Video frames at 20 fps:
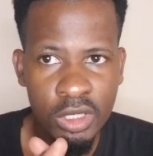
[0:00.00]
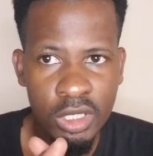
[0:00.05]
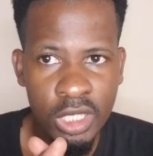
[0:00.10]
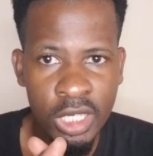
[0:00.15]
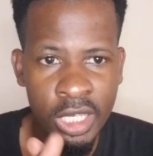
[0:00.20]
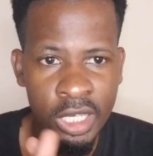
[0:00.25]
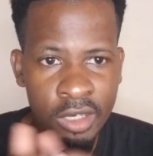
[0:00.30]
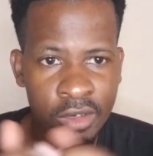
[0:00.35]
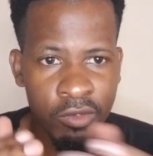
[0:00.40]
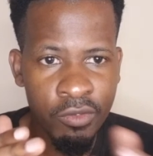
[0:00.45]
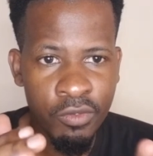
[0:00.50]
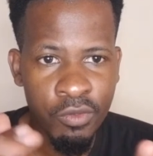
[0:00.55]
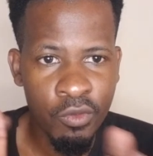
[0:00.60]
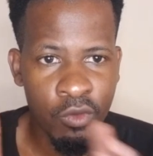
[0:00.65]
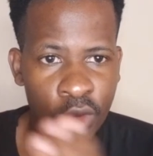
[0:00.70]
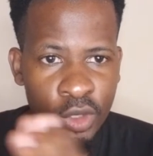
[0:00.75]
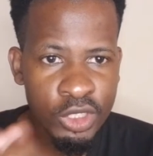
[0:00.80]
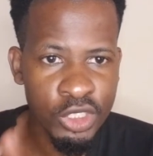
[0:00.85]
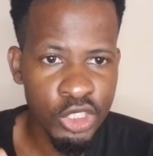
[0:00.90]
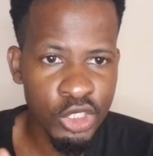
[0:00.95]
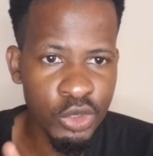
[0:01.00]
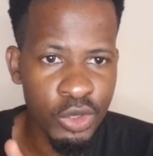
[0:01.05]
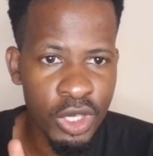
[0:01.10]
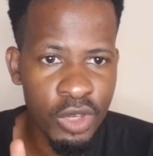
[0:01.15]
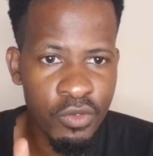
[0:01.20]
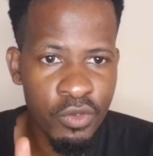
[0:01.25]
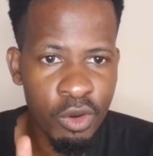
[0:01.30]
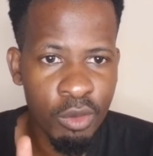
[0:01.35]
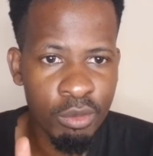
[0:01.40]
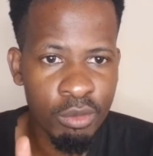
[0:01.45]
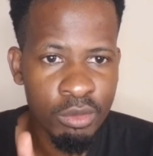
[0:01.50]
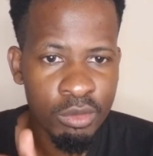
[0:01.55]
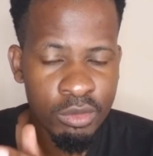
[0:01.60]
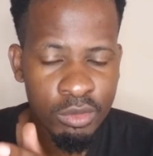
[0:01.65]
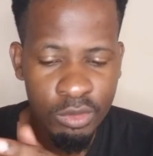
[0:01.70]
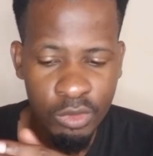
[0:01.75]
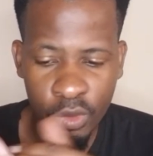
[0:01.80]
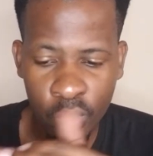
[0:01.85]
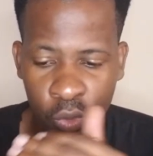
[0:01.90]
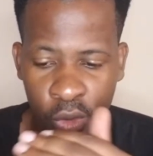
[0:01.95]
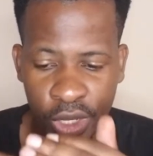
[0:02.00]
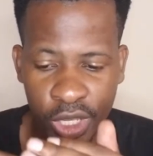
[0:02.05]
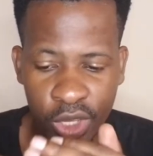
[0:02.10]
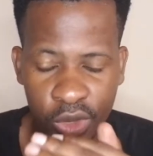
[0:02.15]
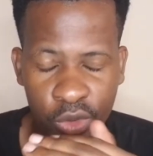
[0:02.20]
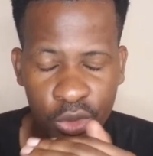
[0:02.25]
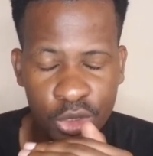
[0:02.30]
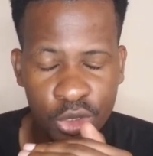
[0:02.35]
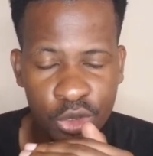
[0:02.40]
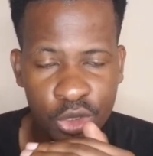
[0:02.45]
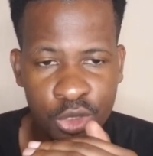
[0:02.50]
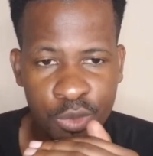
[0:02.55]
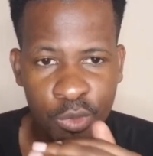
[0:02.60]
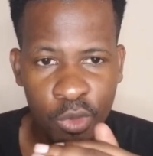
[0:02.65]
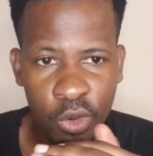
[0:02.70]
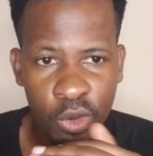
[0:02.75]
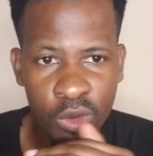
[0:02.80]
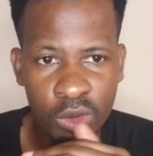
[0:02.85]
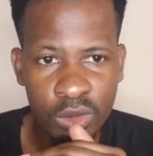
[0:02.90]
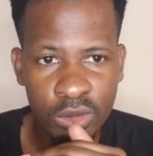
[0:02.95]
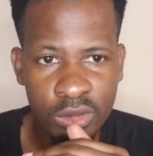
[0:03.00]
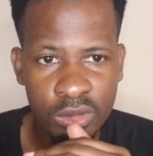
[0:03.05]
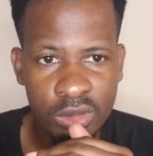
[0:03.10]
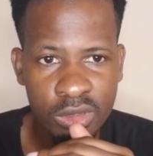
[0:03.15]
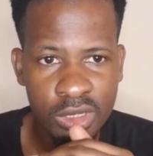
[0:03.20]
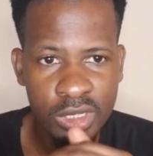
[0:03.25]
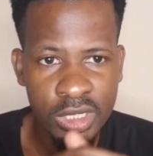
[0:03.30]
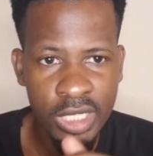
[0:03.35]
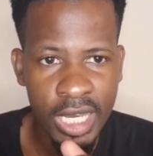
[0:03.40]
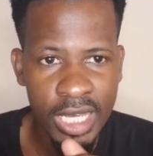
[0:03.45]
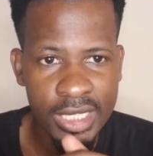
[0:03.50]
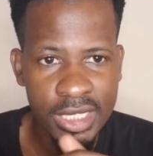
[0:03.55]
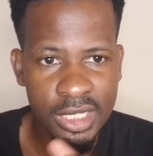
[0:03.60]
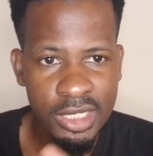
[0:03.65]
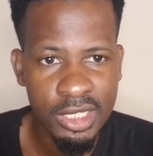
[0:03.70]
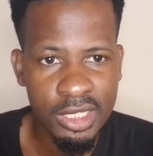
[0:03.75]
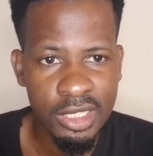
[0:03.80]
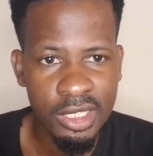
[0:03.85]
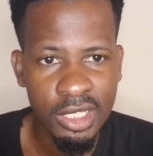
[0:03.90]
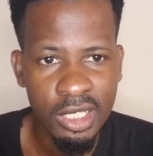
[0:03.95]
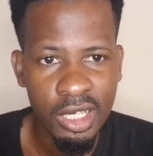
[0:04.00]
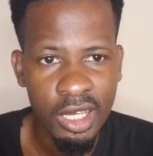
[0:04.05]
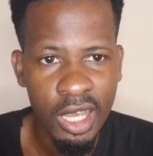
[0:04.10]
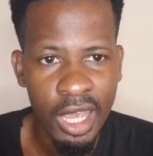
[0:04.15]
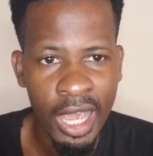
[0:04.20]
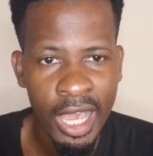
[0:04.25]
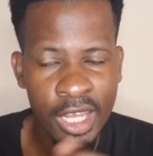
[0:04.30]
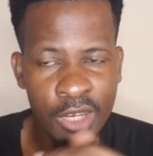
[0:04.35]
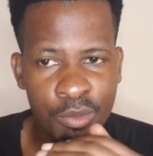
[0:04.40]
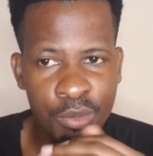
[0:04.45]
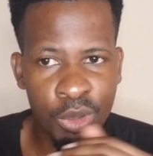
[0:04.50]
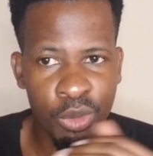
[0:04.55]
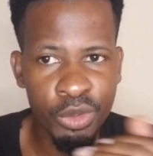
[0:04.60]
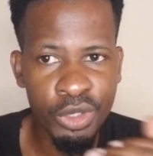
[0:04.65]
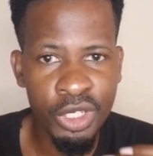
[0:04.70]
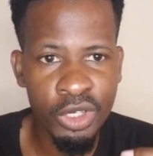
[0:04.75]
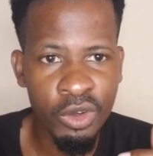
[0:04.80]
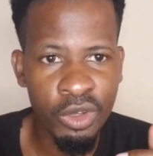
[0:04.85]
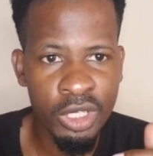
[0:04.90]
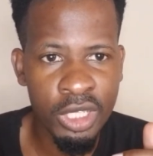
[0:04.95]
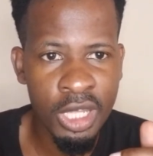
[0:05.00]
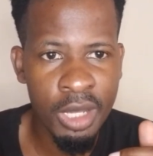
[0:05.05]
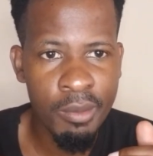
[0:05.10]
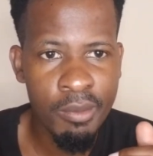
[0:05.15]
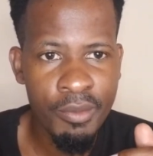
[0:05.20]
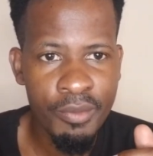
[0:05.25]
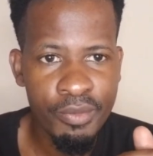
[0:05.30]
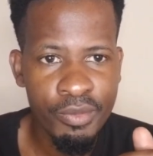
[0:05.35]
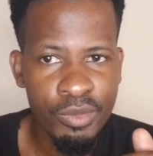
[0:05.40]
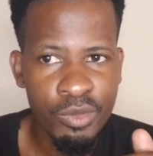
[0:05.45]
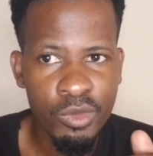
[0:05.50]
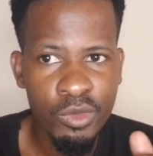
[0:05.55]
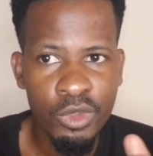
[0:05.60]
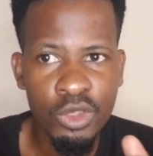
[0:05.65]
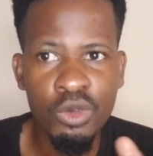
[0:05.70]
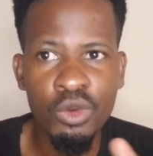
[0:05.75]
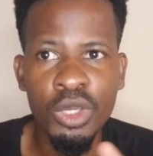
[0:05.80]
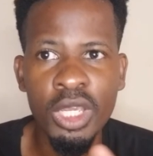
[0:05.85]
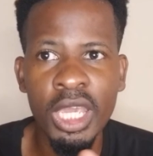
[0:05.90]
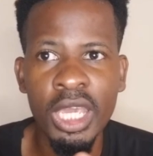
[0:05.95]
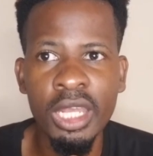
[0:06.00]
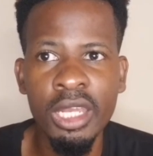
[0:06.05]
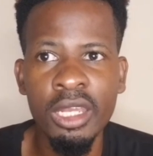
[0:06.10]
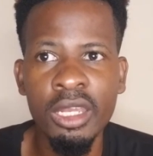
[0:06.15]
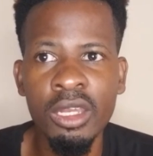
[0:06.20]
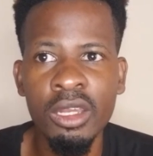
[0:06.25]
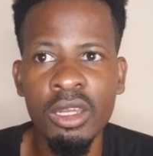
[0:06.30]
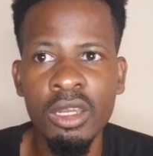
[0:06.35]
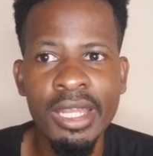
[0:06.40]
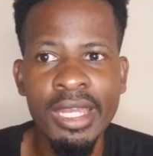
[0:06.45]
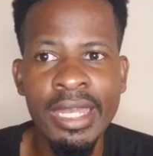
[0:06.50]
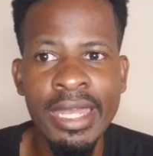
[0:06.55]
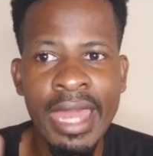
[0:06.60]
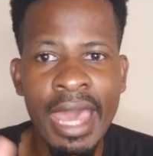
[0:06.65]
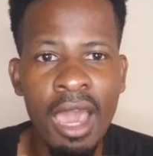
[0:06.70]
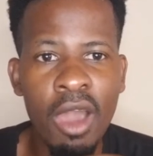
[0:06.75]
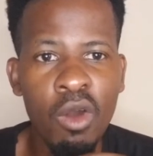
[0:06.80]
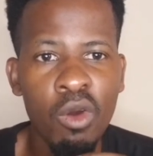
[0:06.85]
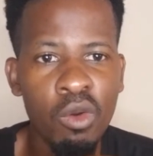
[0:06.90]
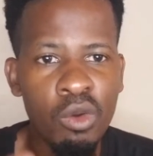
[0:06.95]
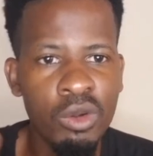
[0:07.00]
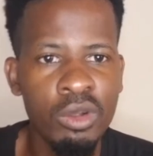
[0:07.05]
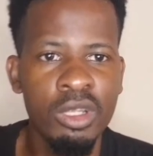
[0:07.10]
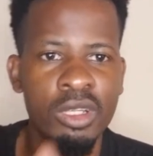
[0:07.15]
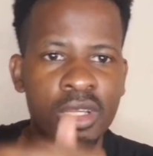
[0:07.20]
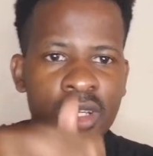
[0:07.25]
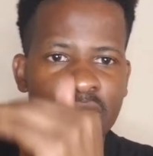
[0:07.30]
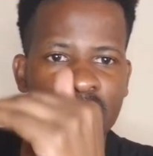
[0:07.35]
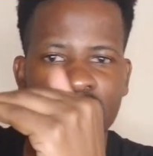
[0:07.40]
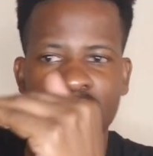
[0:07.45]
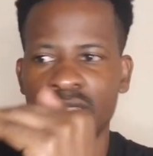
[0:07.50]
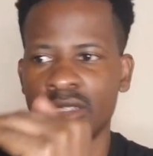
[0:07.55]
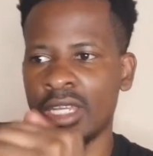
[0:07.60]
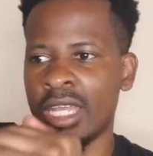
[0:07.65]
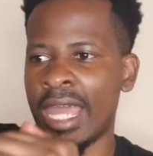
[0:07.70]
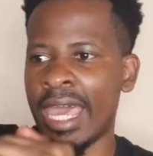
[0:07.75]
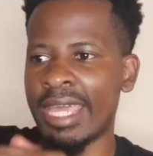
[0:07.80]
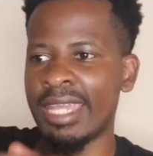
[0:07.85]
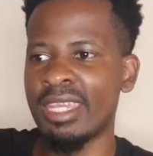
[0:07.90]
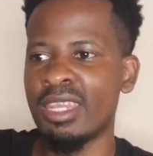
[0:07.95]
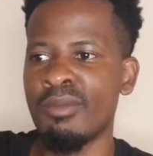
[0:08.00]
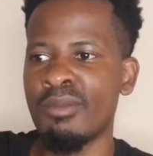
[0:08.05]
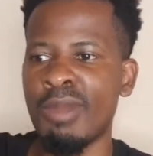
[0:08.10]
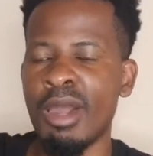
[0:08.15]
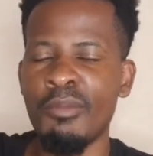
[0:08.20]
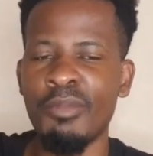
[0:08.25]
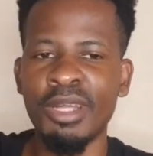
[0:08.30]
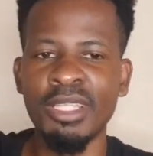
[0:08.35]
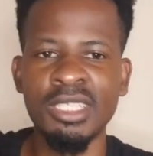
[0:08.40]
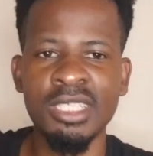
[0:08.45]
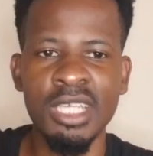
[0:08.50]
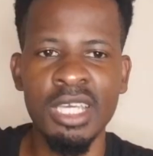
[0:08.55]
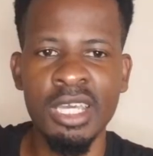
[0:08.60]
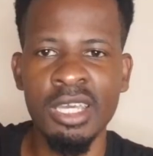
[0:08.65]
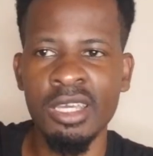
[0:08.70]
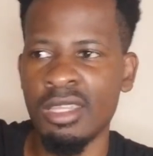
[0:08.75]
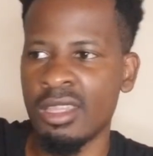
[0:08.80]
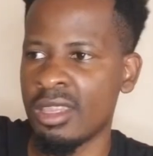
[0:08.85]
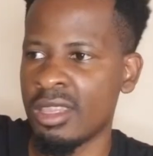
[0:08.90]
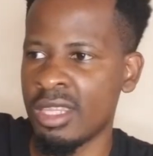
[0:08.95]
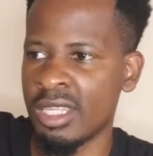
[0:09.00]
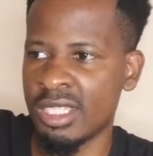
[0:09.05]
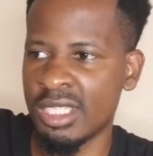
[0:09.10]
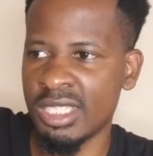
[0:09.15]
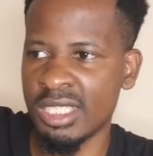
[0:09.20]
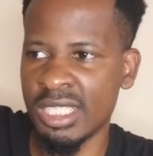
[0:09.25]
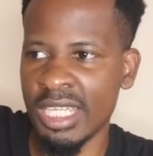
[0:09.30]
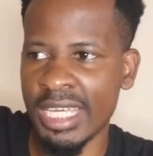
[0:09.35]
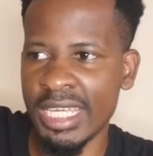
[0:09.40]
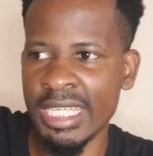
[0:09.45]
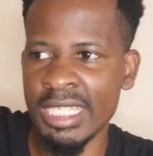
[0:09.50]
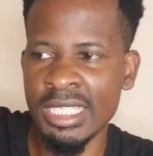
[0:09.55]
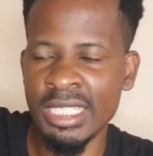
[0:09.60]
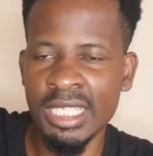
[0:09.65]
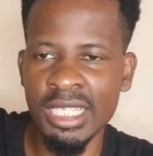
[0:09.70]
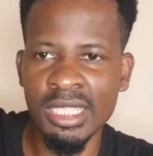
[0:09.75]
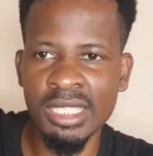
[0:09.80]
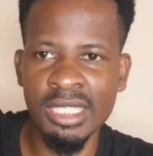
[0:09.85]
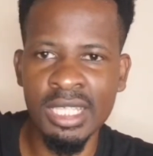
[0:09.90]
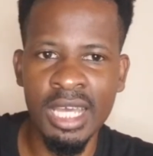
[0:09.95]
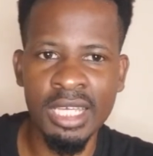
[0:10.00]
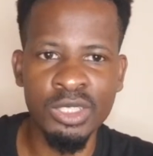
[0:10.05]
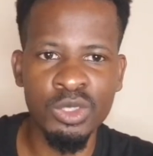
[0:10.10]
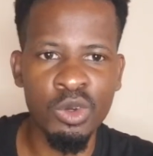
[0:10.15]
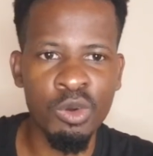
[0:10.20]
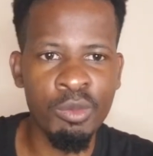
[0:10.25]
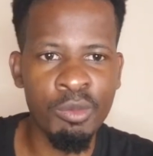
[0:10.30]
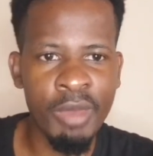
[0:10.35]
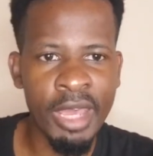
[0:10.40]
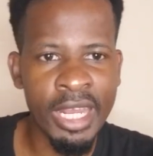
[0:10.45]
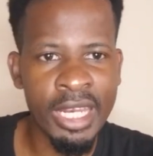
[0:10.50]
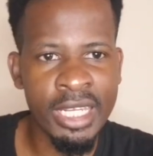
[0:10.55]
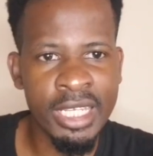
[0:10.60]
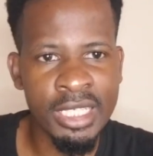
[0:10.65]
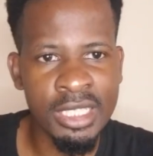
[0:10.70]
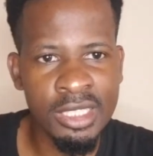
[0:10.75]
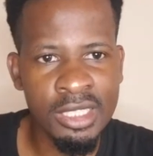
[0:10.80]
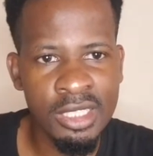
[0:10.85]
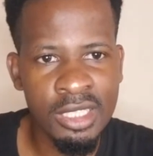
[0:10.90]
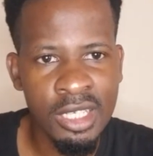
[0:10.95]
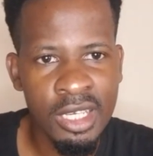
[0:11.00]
In continuing from working on your small tasks and building on them, you can now line them up and say, this is the easiest task on my list.